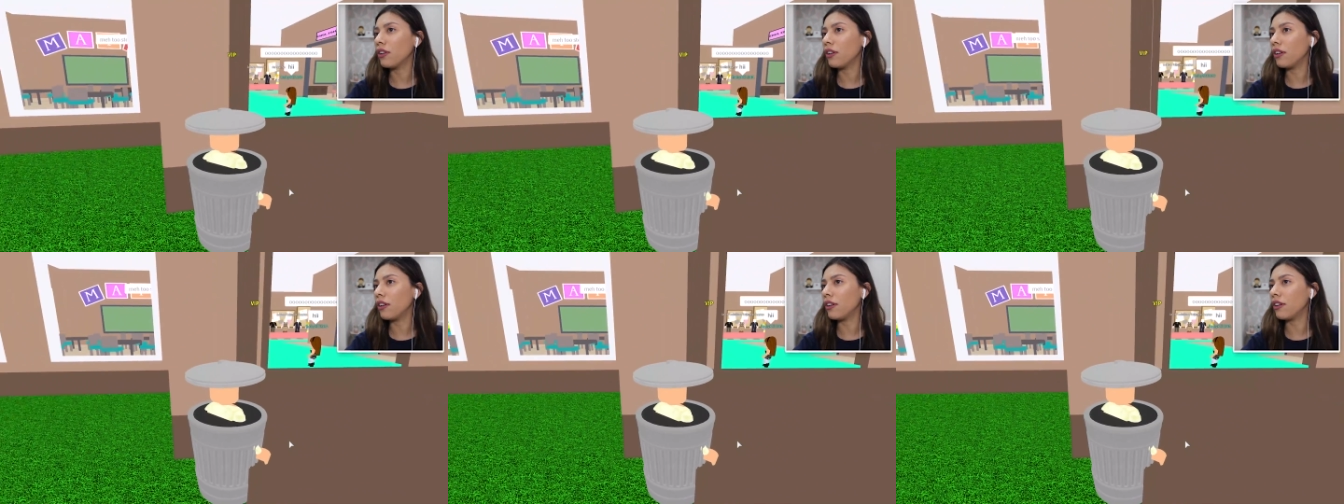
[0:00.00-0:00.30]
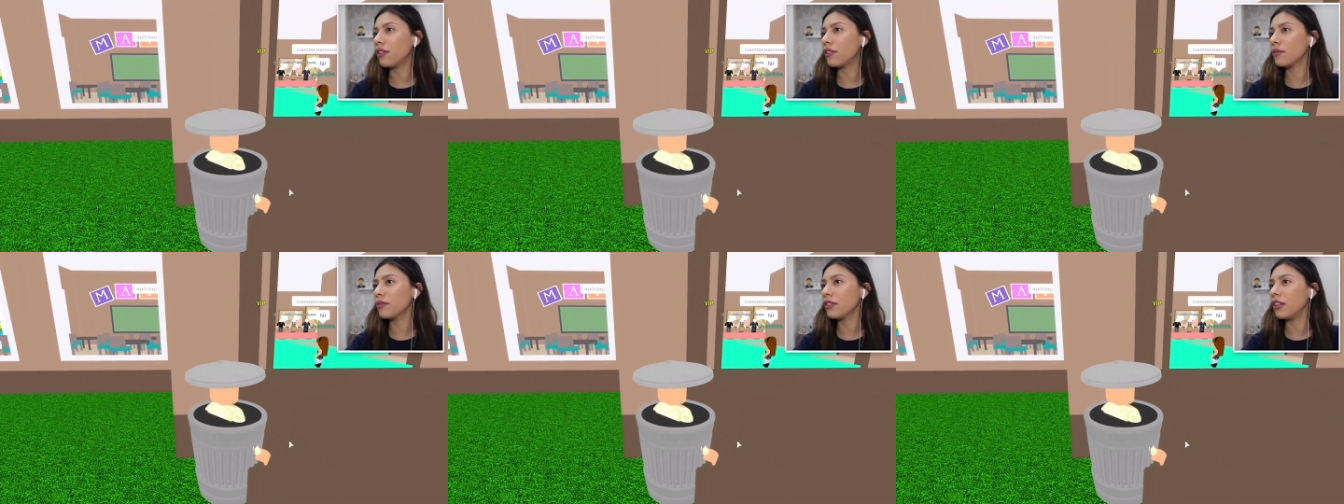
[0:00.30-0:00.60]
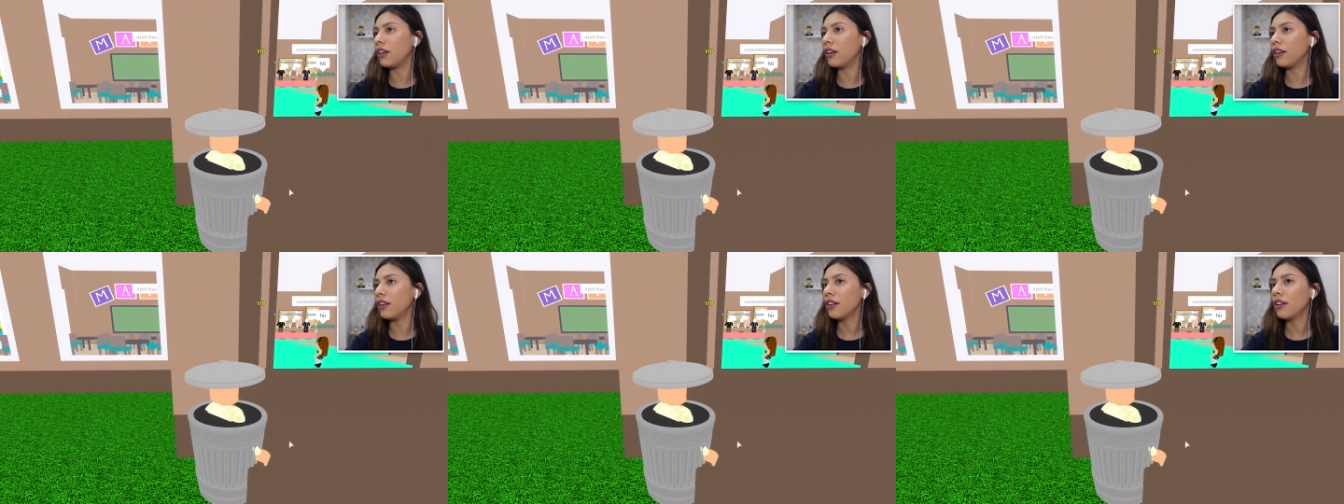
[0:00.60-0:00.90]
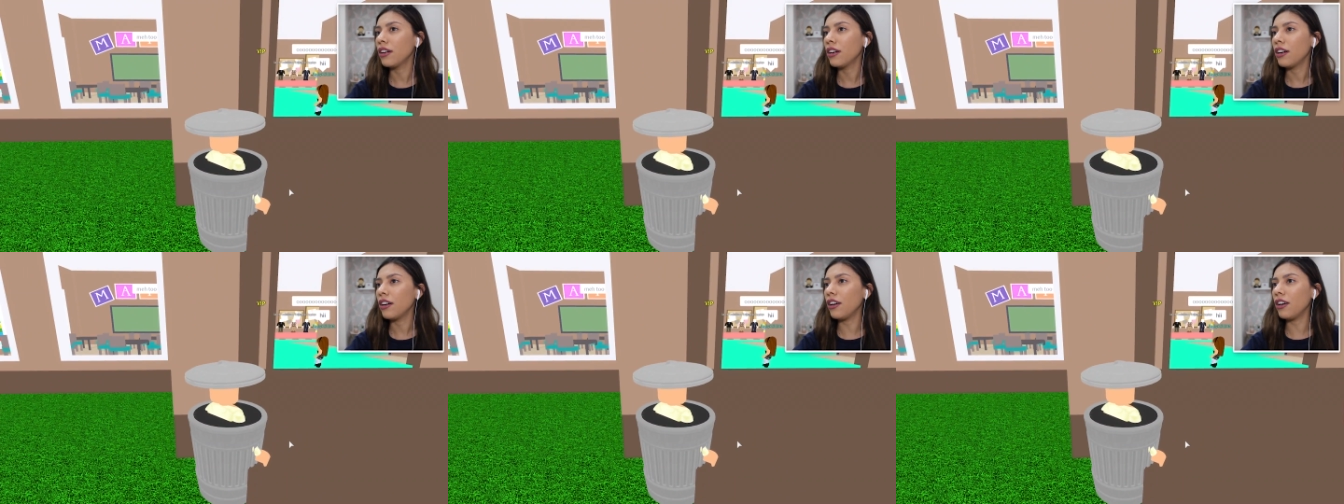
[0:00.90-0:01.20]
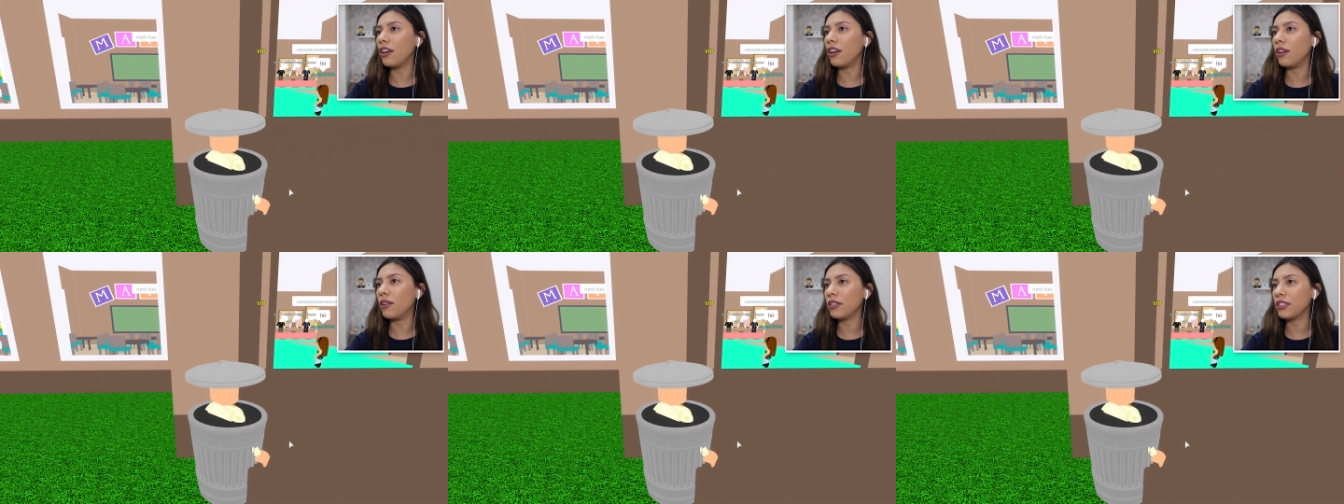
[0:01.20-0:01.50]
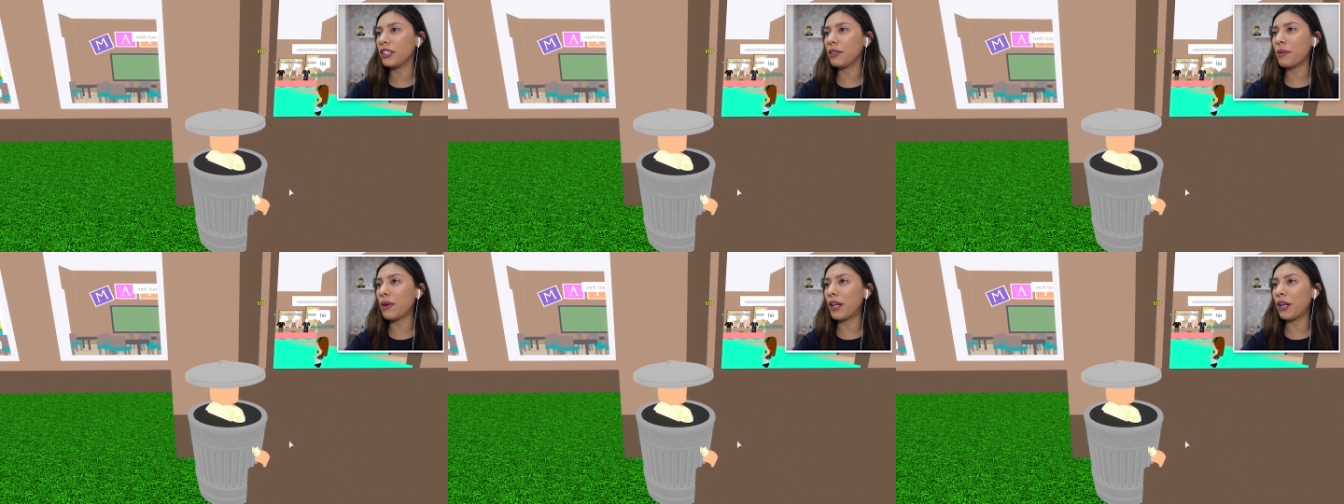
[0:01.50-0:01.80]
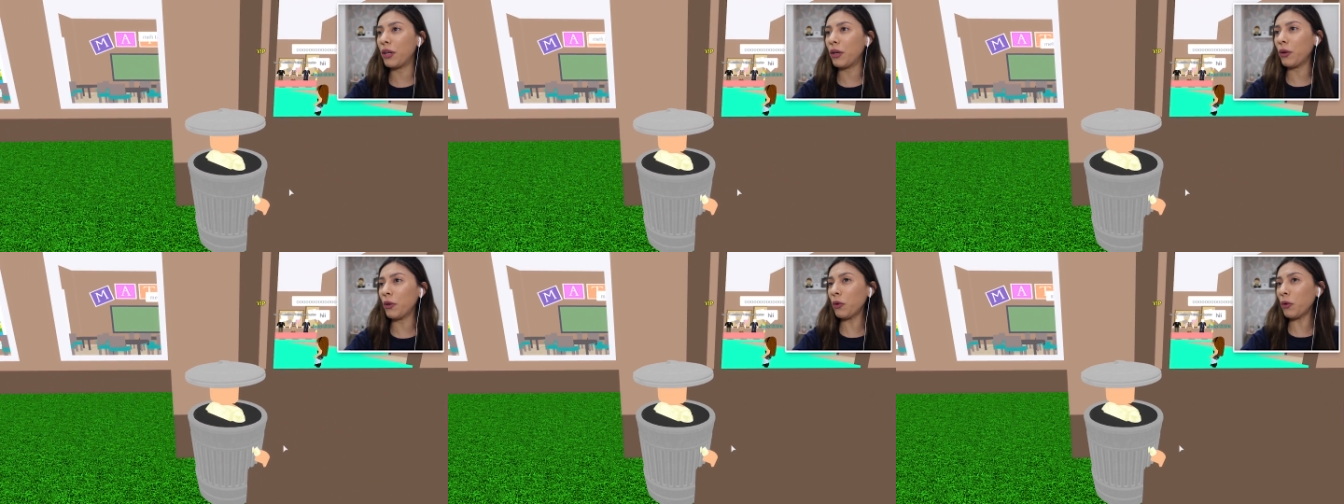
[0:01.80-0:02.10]
Oh no. Oh, she
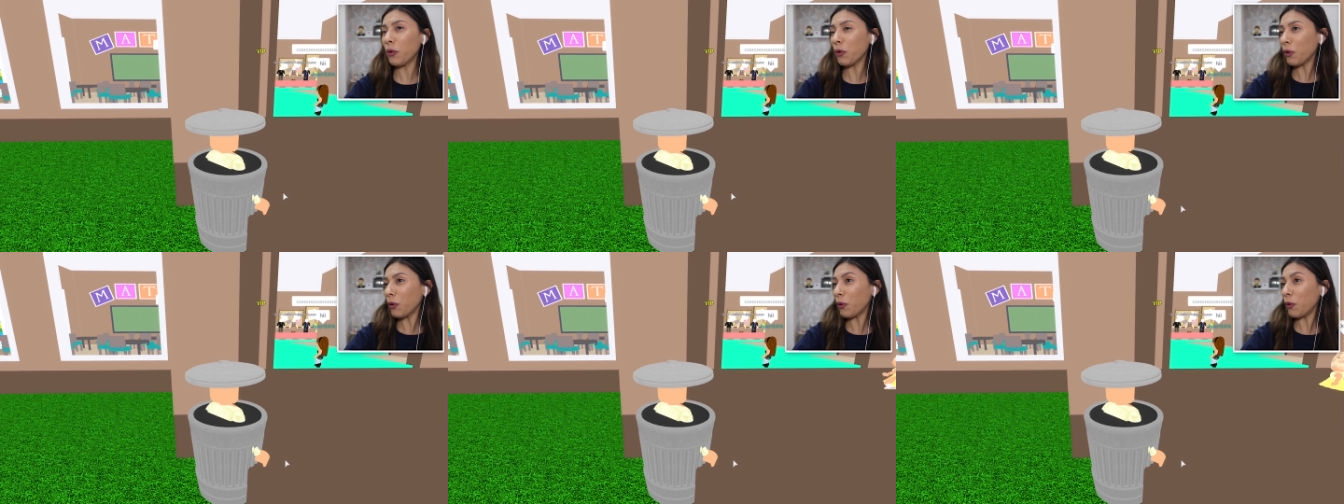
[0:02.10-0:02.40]
went, ooh!